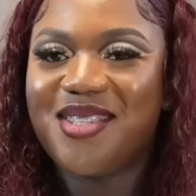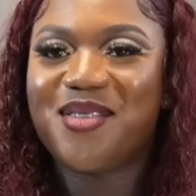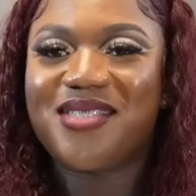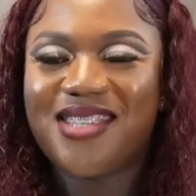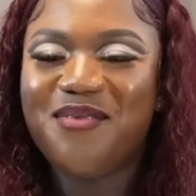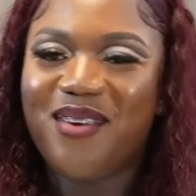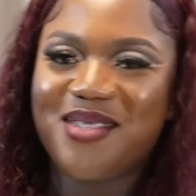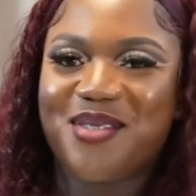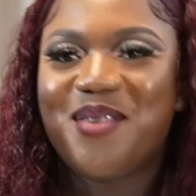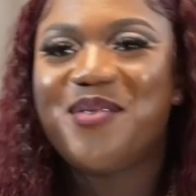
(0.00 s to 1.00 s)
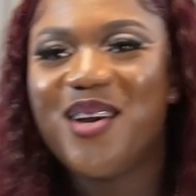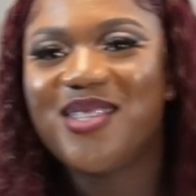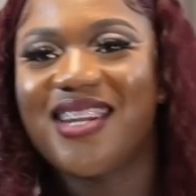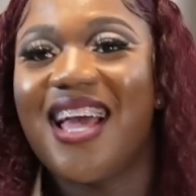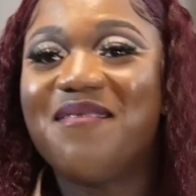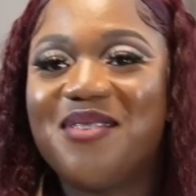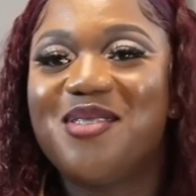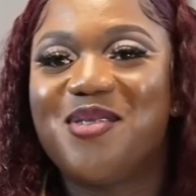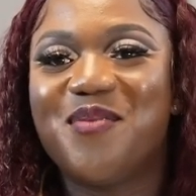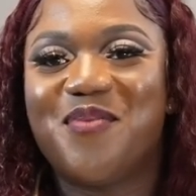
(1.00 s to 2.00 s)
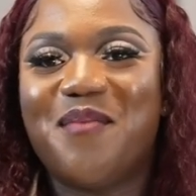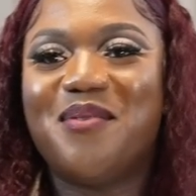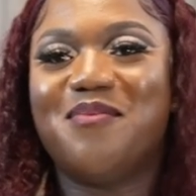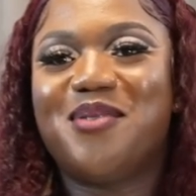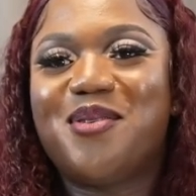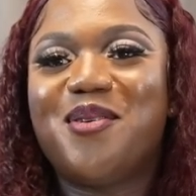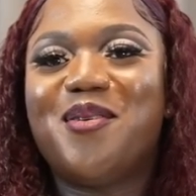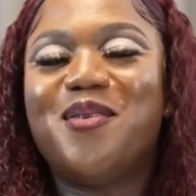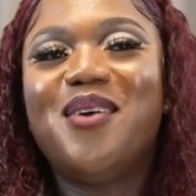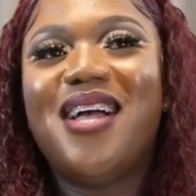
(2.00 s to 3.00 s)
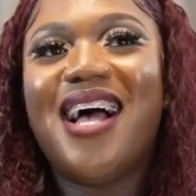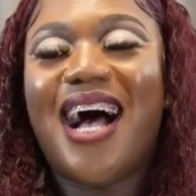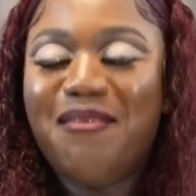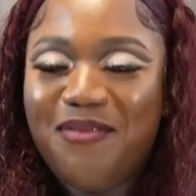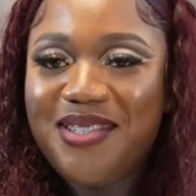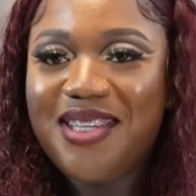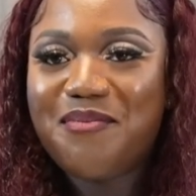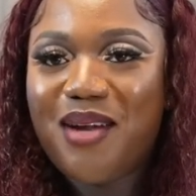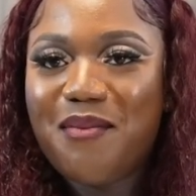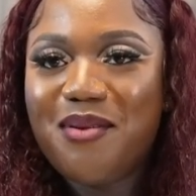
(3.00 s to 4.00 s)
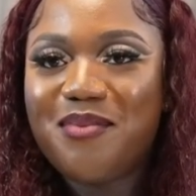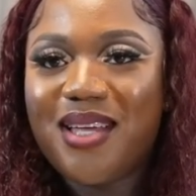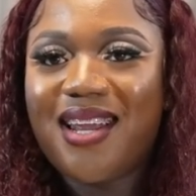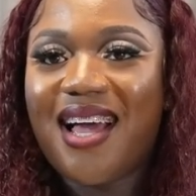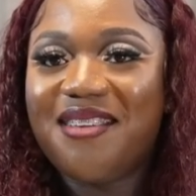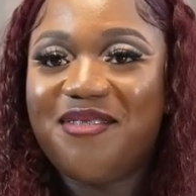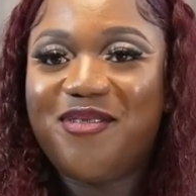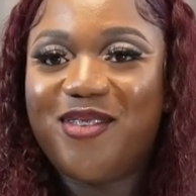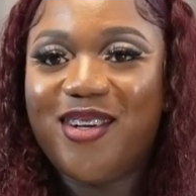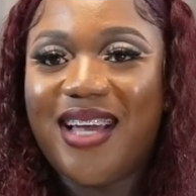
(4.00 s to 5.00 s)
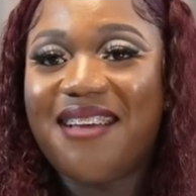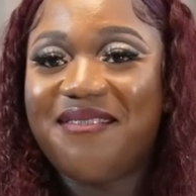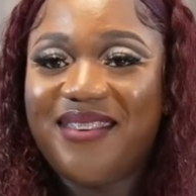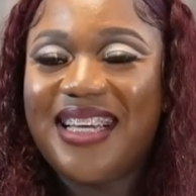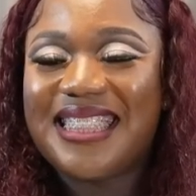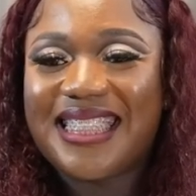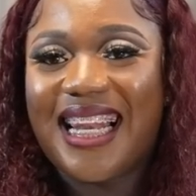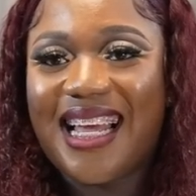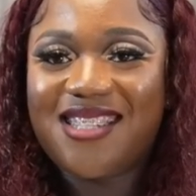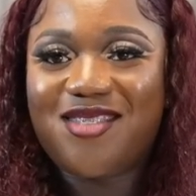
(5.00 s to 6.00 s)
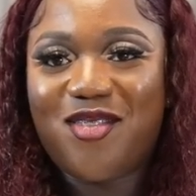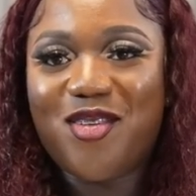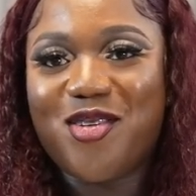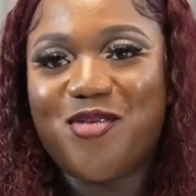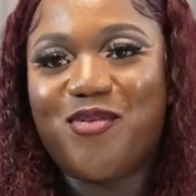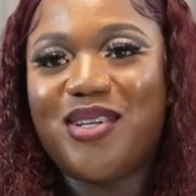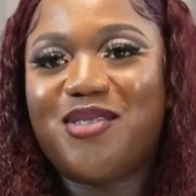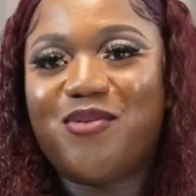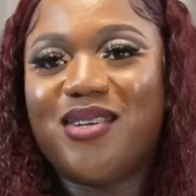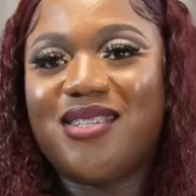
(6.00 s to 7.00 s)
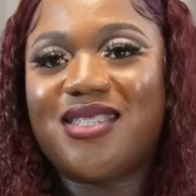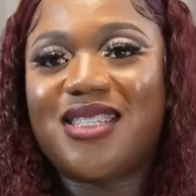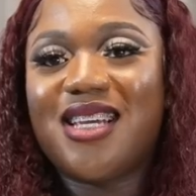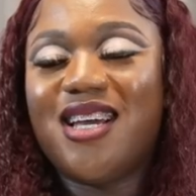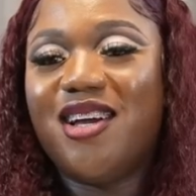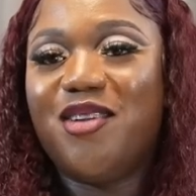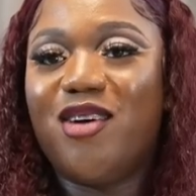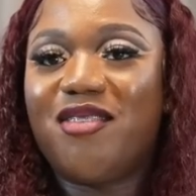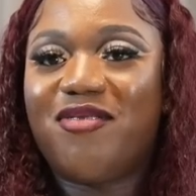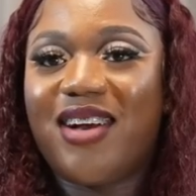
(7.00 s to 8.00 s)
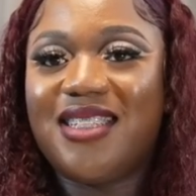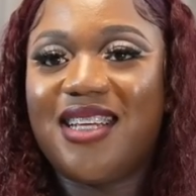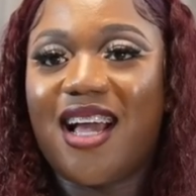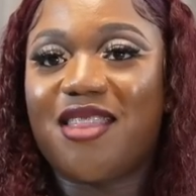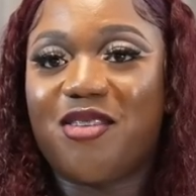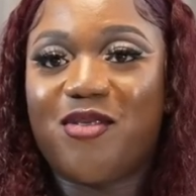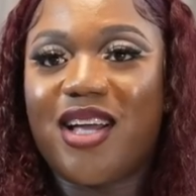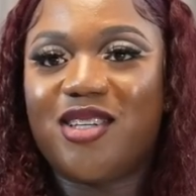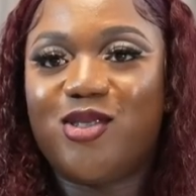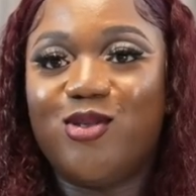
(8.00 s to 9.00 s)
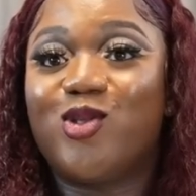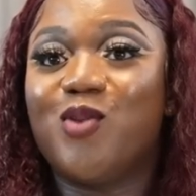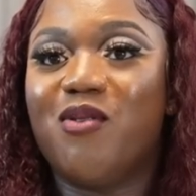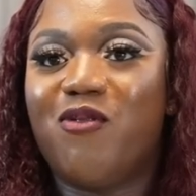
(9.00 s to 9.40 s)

So it's time for us to go rehearse, and I have this shoe problem. So I'm facing a problem that I faced last year, which was not finding the right shoes to